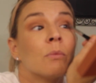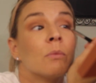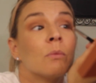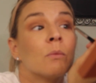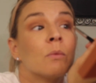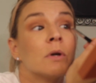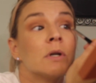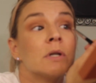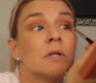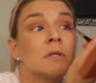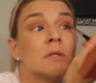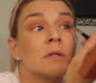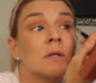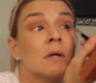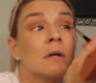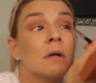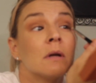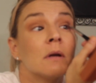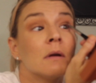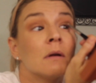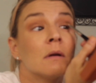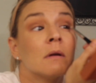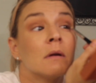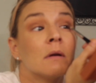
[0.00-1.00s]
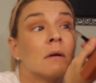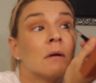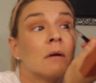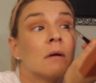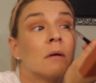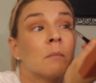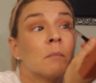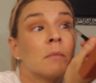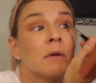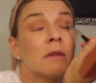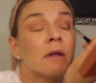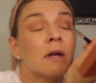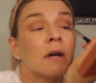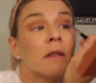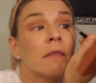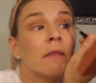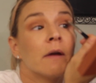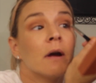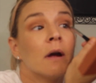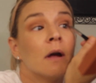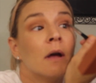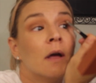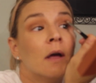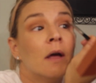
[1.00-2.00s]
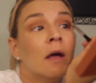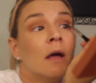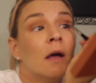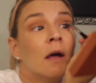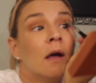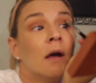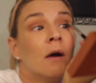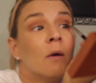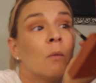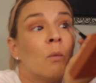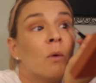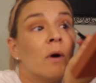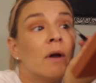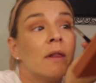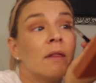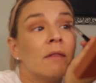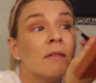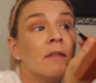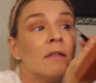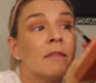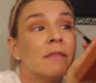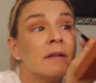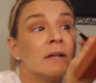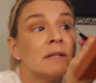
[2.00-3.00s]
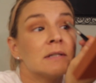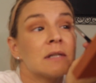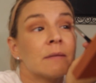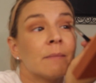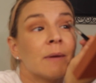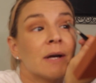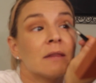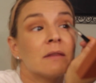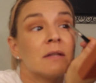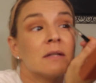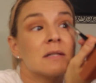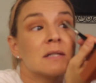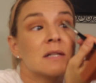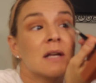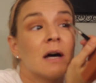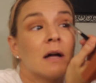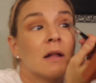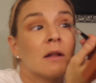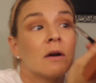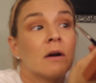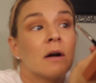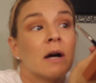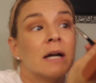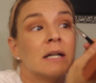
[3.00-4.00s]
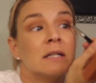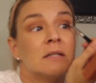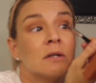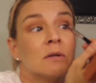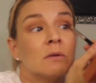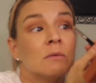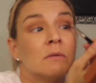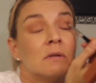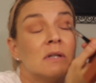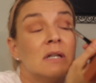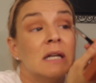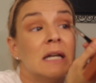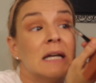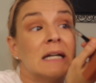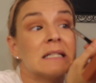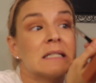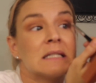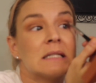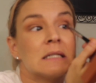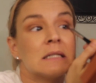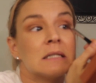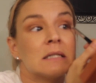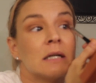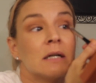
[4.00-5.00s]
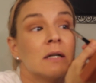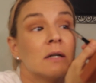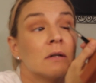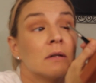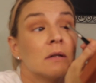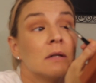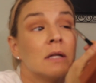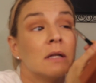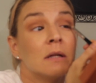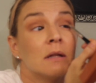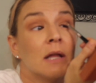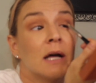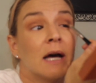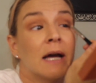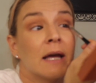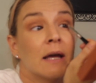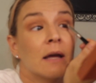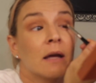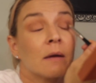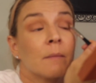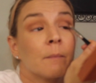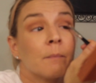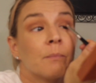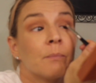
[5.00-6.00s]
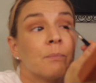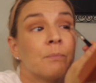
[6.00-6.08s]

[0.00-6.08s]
we're just gonna put that in there. One of the things about this color I don't necessarily like